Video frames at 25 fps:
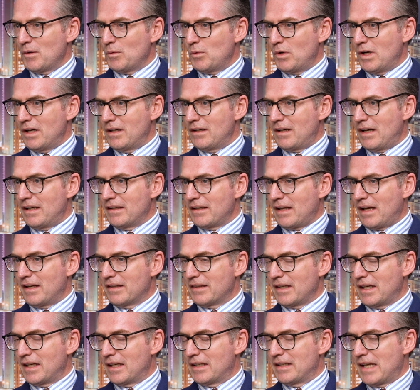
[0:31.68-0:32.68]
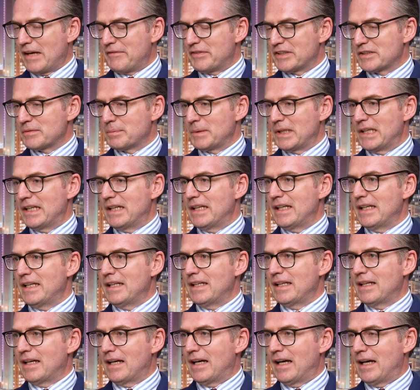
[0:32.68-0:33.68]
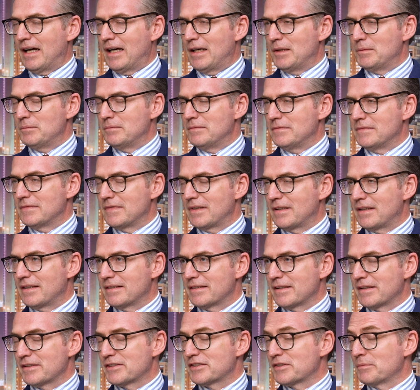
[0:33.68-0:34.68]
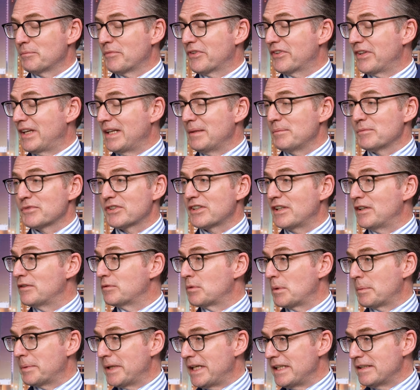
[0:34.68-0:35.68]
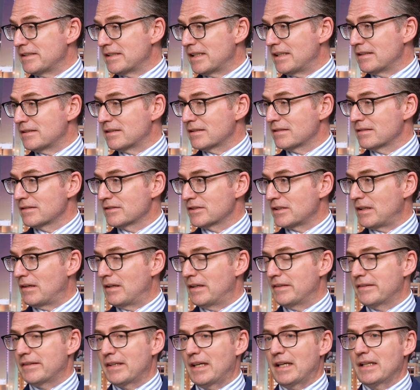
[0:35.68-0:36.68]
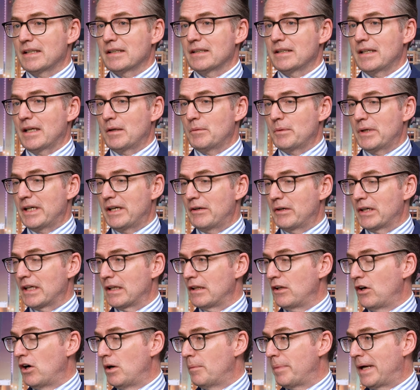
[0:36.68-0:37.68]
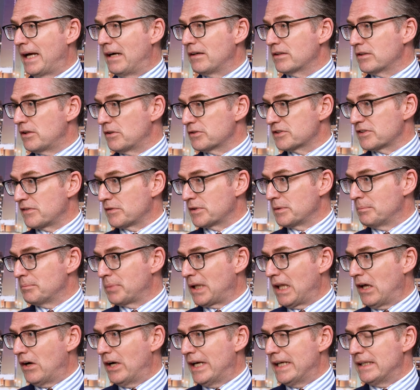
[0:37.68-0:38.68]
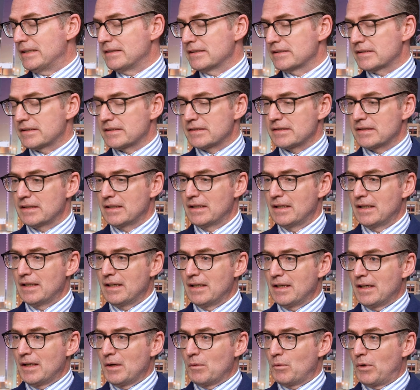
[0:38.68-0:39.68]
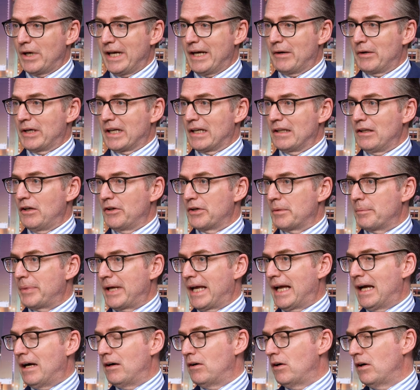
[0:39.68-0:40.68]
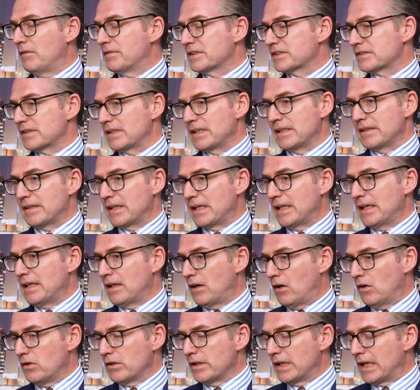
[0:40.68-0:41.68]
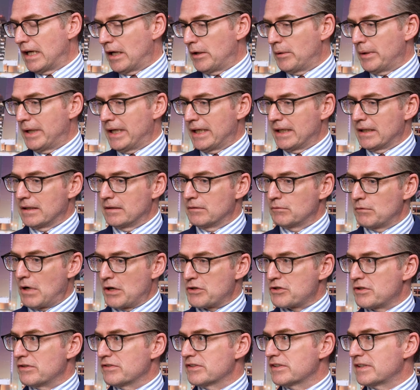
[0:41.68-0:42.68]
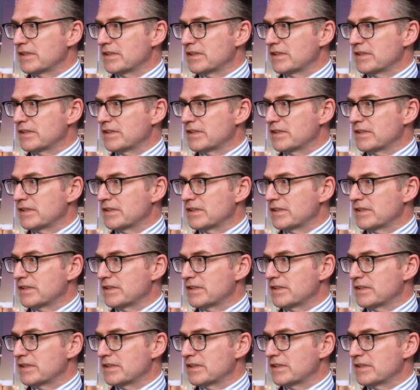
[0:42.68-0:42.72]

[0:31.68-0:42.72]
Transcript: Well, I, think inevitably um, there's some themes that have repeated. So I think you know, we're hearing a lot about cost of compliance. We're hearing a lot about, obviously, the ongoing Russian